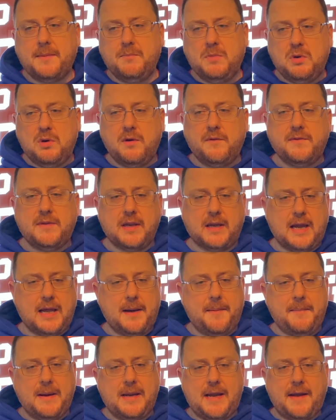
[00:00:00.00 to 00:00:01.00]
move to kind
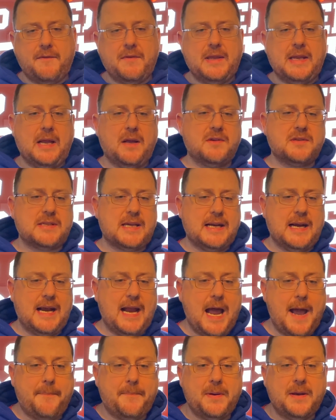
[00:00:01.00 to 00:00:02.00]
of make everything else kind of
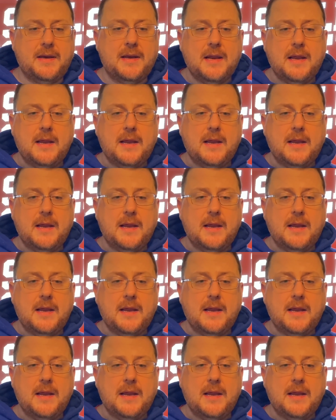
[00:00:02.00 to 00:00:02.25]
happen